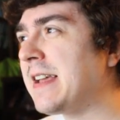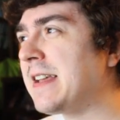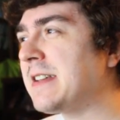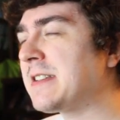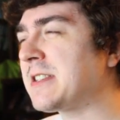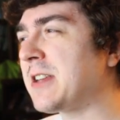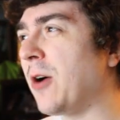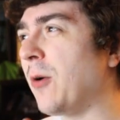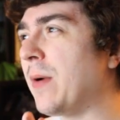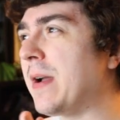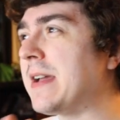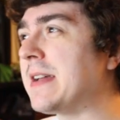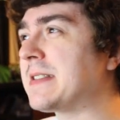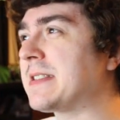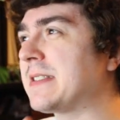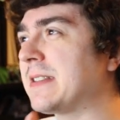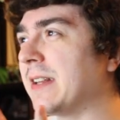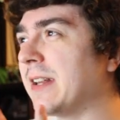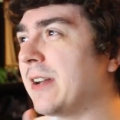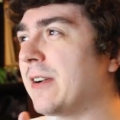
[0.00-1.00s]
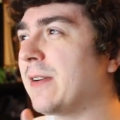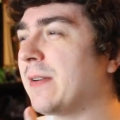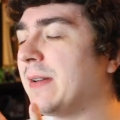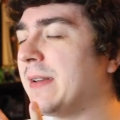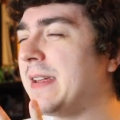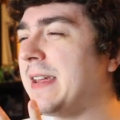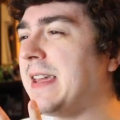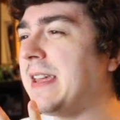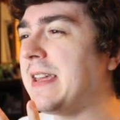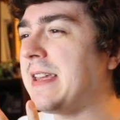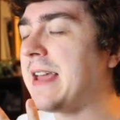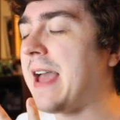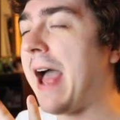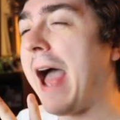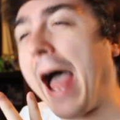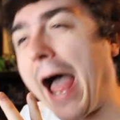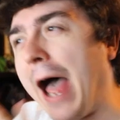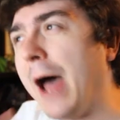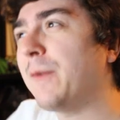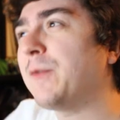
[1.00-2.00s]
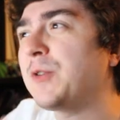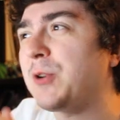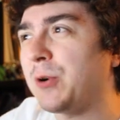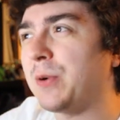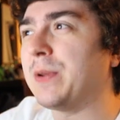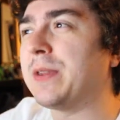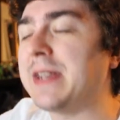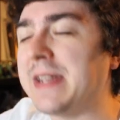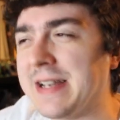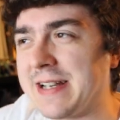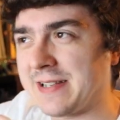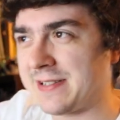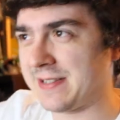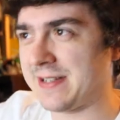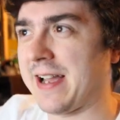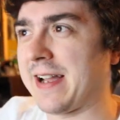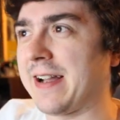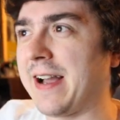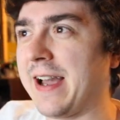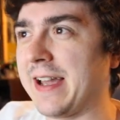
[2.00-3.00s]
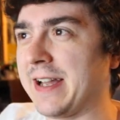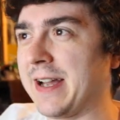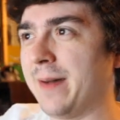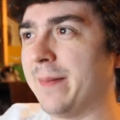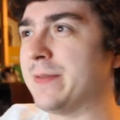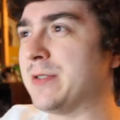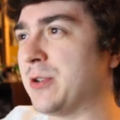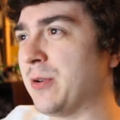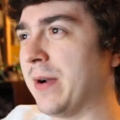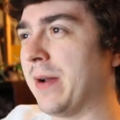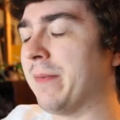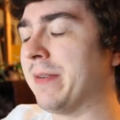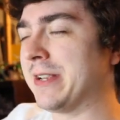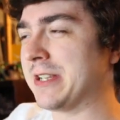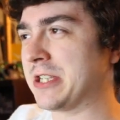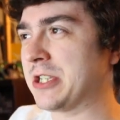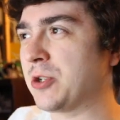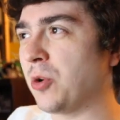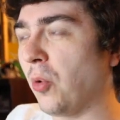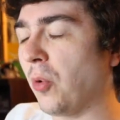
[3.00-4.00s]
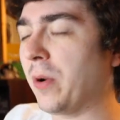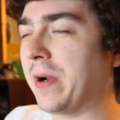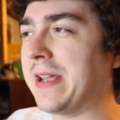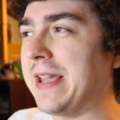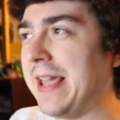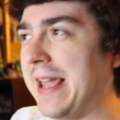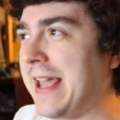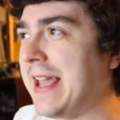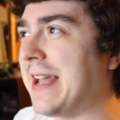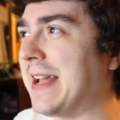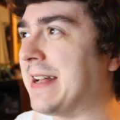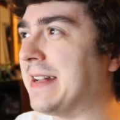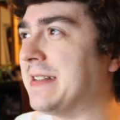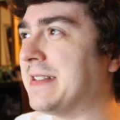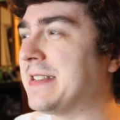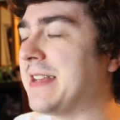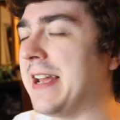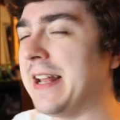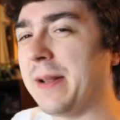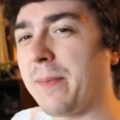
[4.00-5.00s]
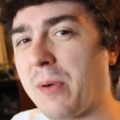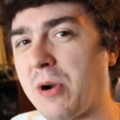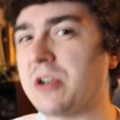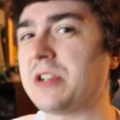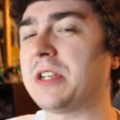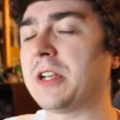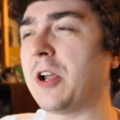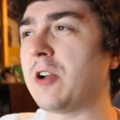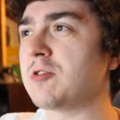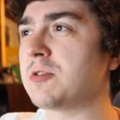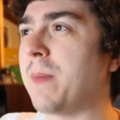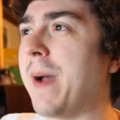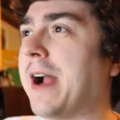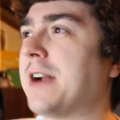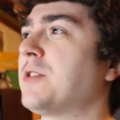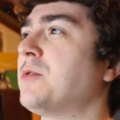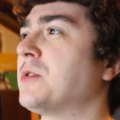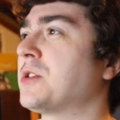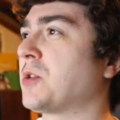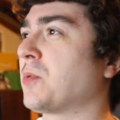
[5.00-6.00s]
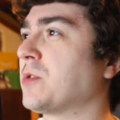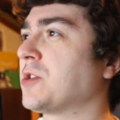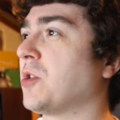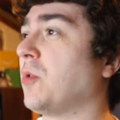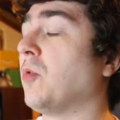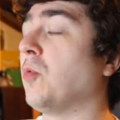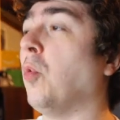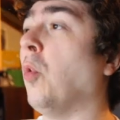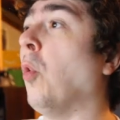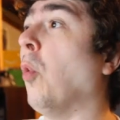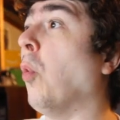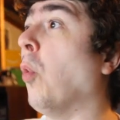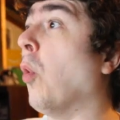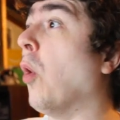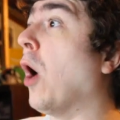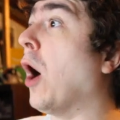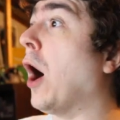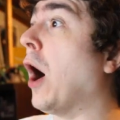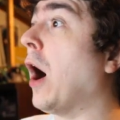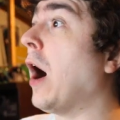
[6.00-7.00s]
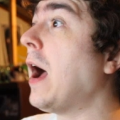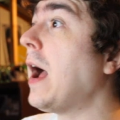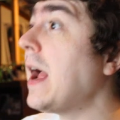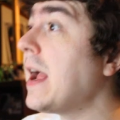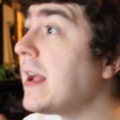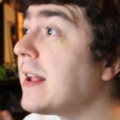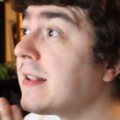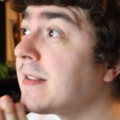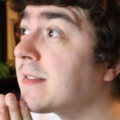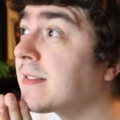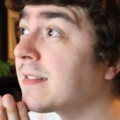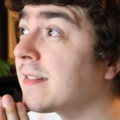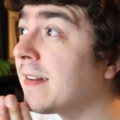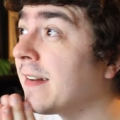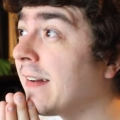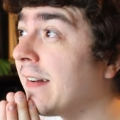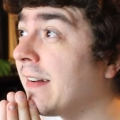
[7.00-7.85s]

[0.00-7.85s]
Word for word: so it's literally after the isekai comes to him when the story ends and the person goes back to his original what